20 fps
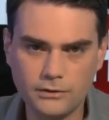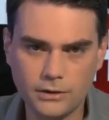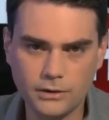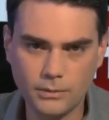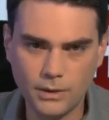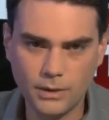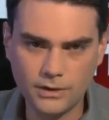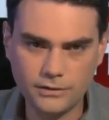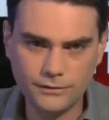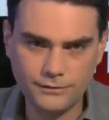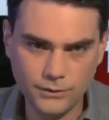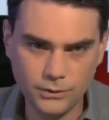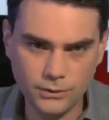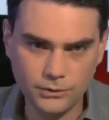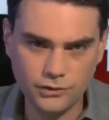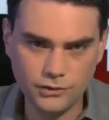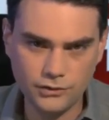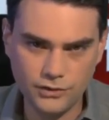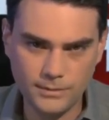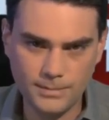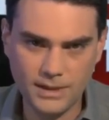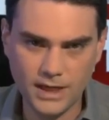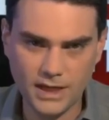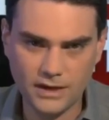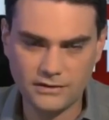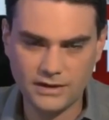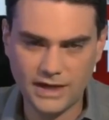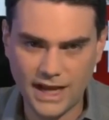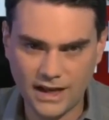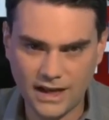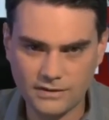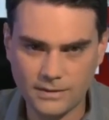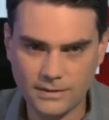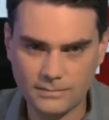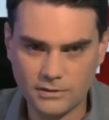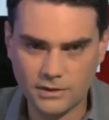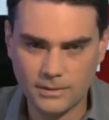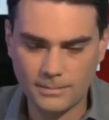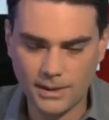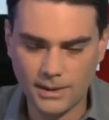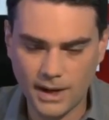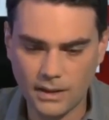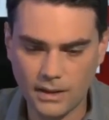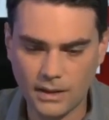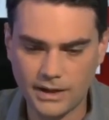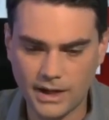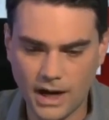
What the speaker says: so he went to Fusion GPS and asked them to compile